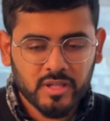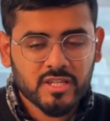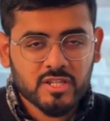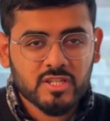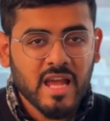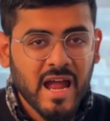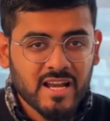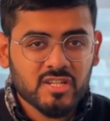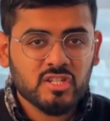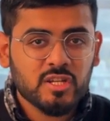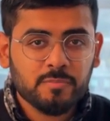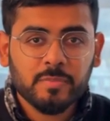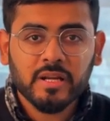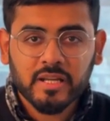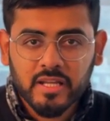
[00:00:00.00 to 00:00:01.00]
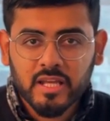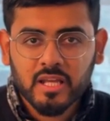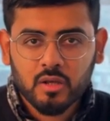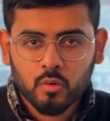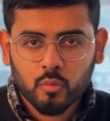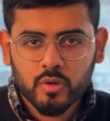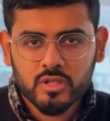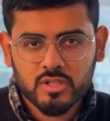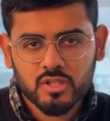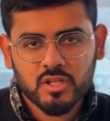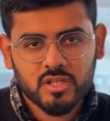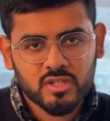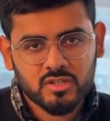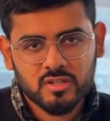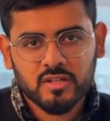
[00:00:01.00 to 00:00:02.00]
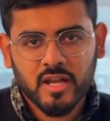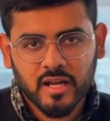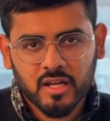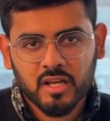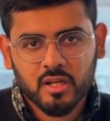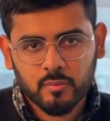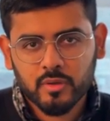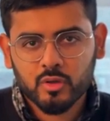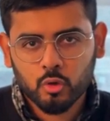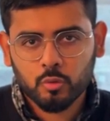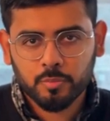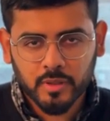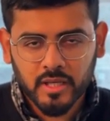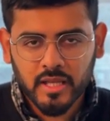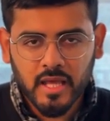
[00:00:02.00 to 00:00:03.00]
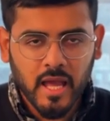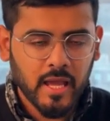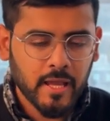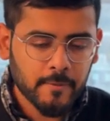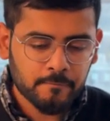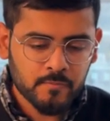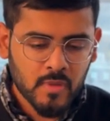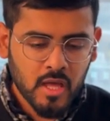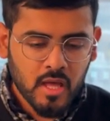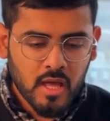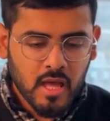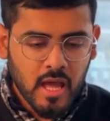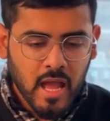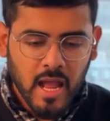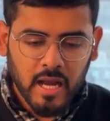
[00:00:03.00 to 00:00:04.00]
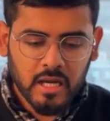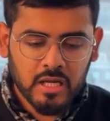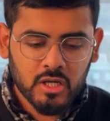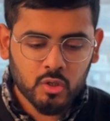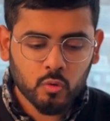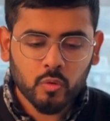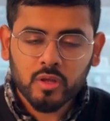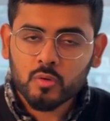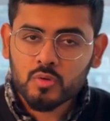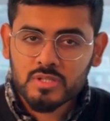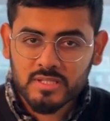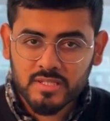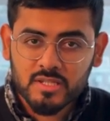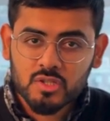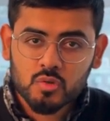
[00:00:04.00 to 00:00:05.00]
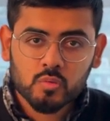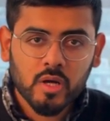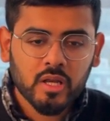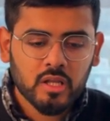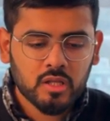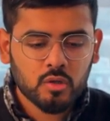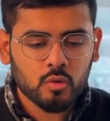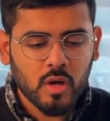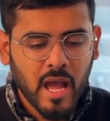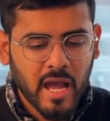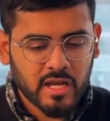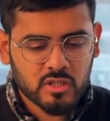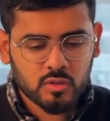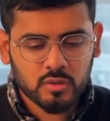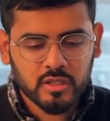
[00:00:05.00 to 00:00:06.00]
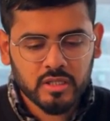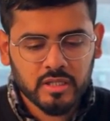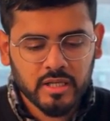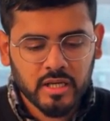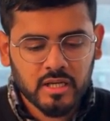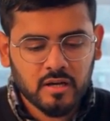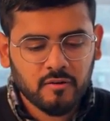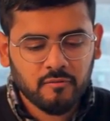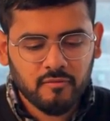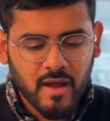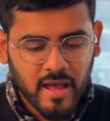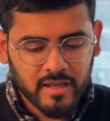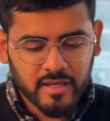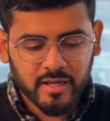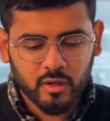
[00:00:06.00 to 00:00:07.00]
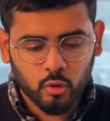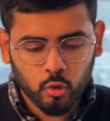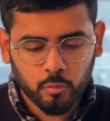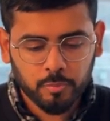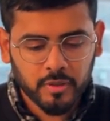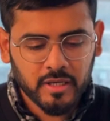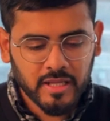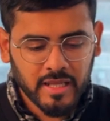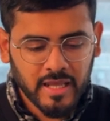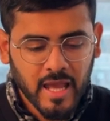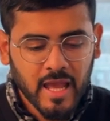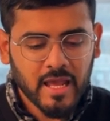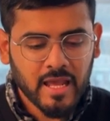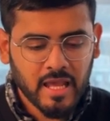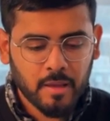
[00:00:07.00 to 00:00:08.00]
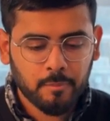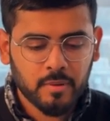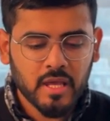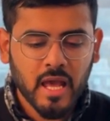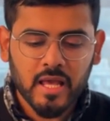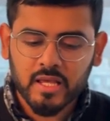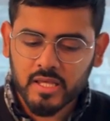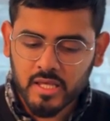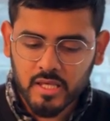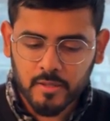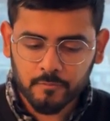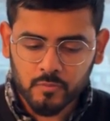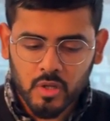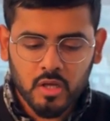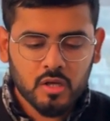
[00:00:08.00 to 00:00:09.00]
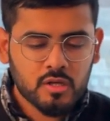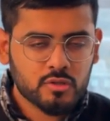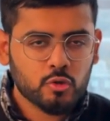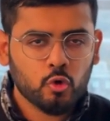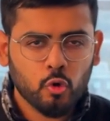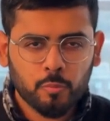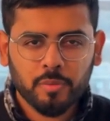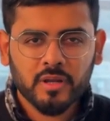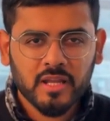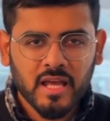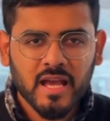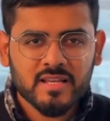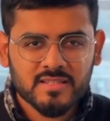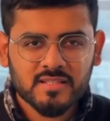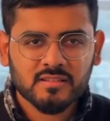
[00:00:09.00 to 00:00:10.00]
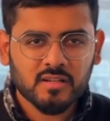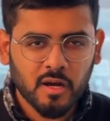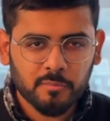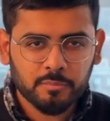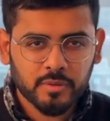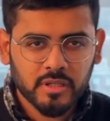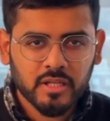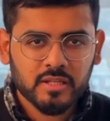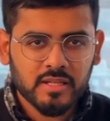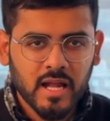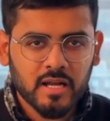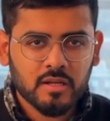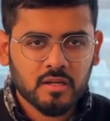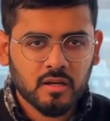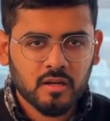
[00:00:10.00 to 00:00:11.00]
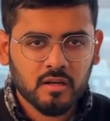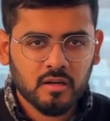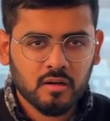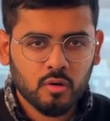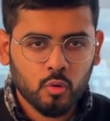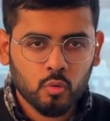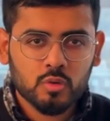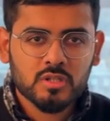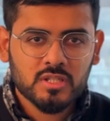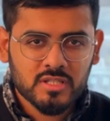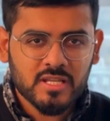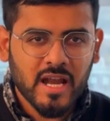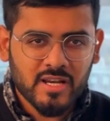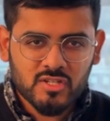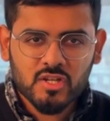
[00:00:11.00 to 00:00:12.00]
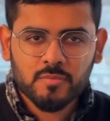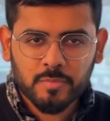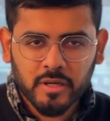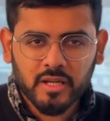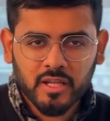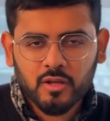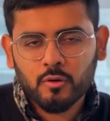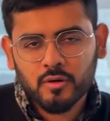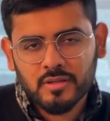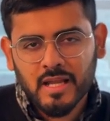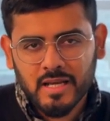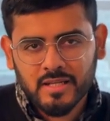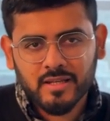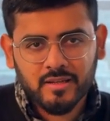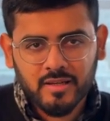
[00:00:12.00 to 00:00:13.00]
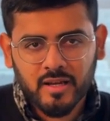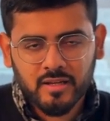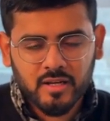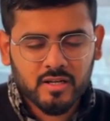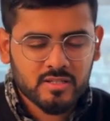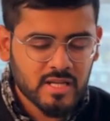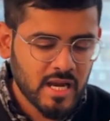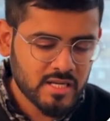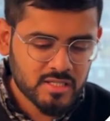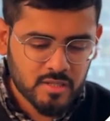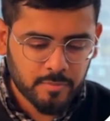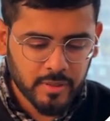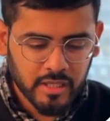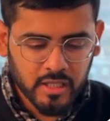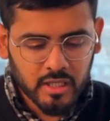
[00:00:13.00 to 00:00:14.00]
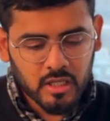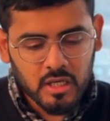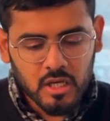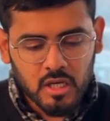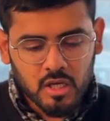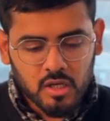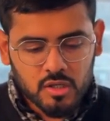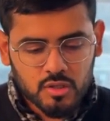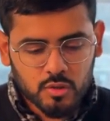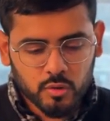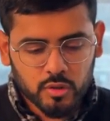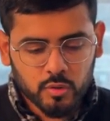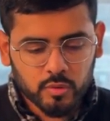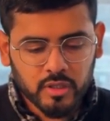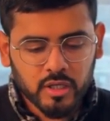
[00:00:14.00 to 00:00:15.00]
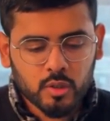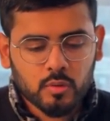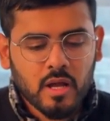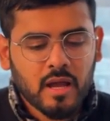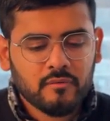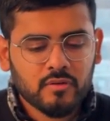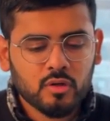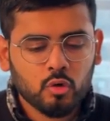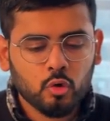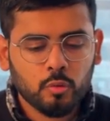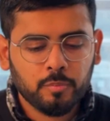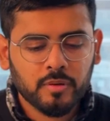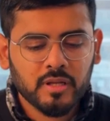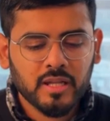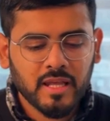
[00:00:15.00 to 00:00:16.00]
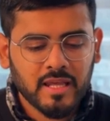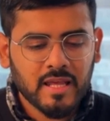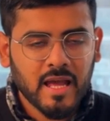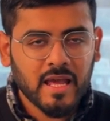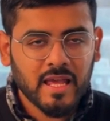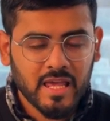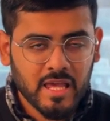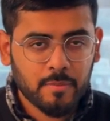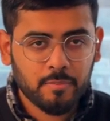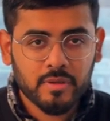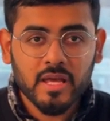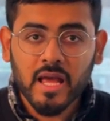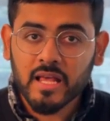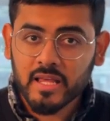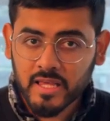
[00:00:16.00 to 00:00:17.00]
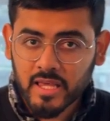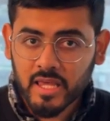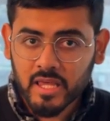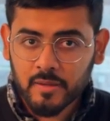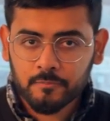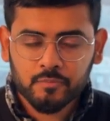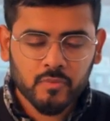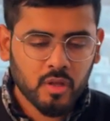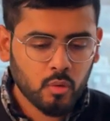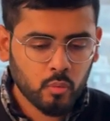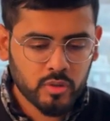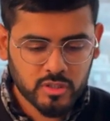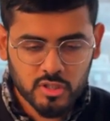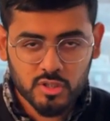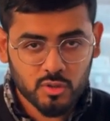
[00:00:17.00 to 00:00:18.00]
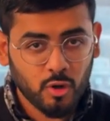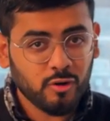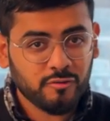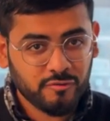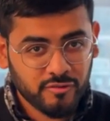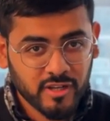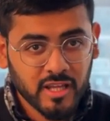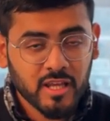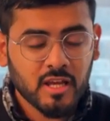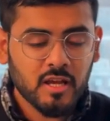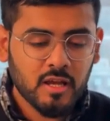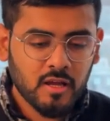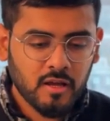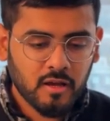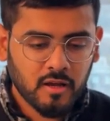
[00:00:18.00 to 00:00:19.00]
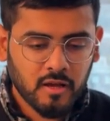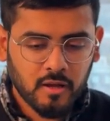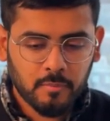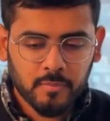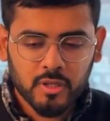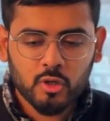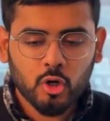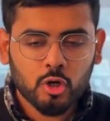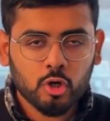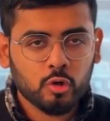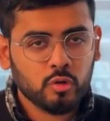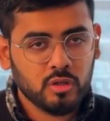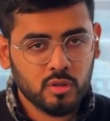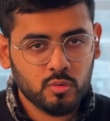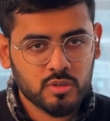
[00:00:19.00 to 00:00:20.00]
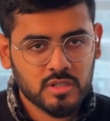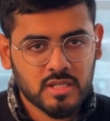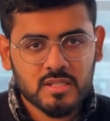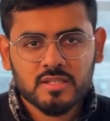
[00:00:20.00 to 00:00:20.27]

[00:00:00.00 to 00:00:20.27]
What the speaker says: ChatGPT, which is directly with OpenAI. And to use this one, you actually need a valid OpenAI API key. So OpenAI is the company that owns ChatGPT or that created ChatGPT. So you need to have an OpenAI API key, which is not free, in order to use this.